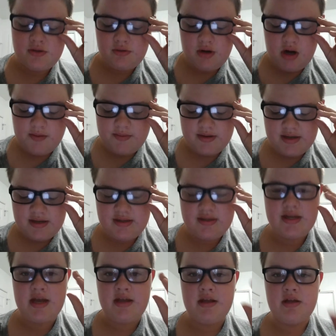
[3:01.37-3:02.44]
you commented
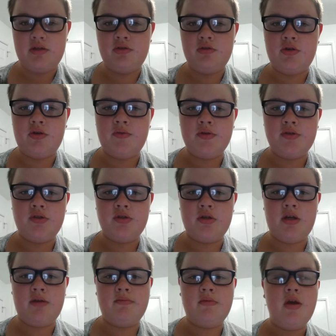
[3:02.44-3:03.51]
saying that you don't want your
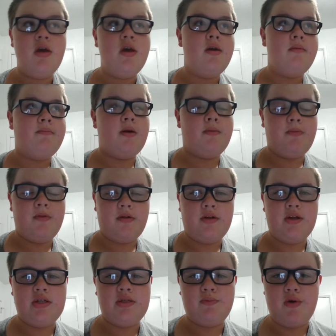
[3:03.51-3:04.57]
name
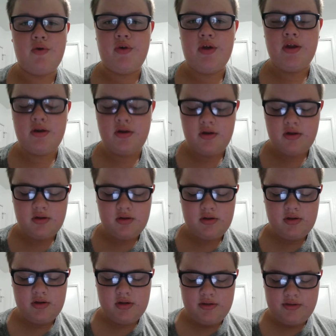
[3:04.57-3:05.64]
publicly spoken.
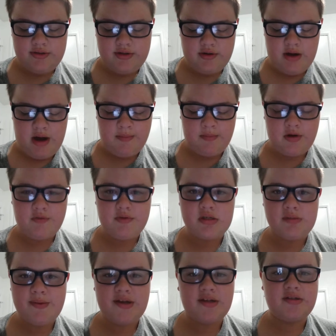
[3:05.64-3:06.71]
So I'm going to
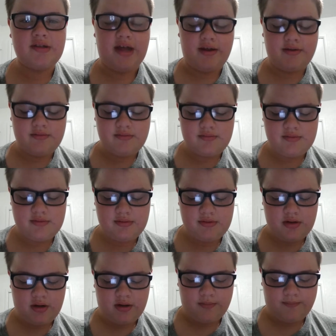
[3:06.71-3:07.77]
respect that.
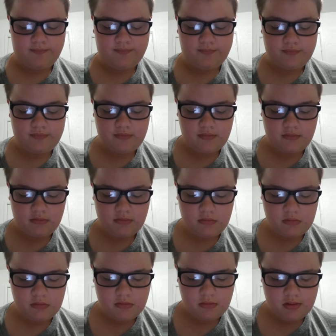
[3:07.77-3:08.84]
Um,
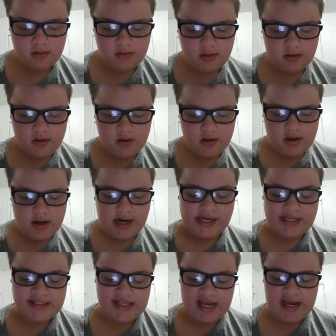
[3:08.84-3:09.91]
I
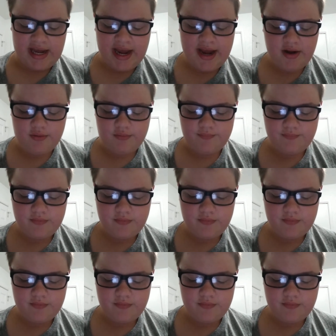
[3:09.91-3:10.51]
say, how?